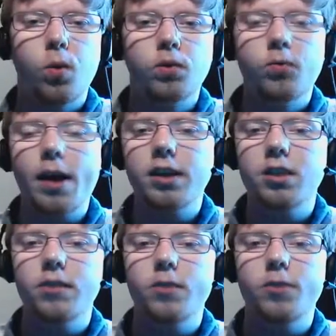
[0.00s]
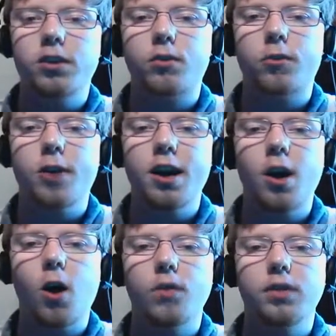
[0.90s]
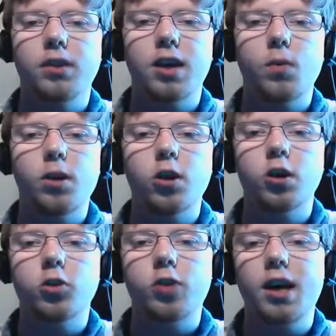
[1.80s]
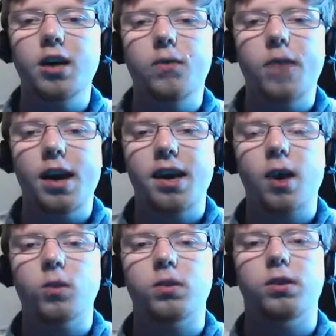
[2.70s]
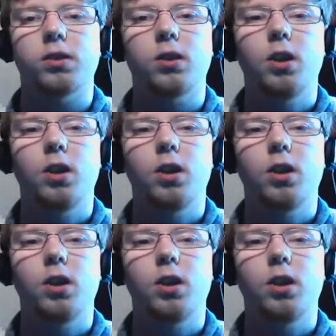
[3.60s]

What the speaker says: relatively risk-free. Obviously we could have traded fake outs